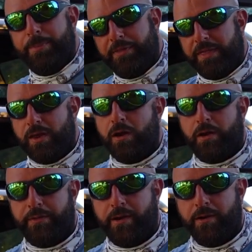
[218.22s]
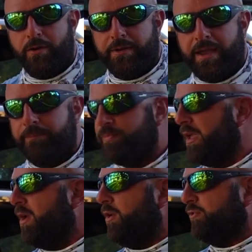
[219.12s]
put the nut on there, okay?
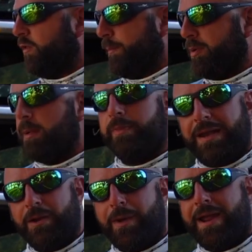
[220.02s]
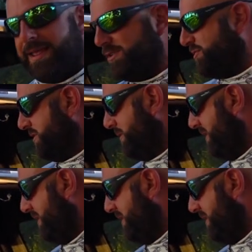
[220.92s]
So the problem that I ran into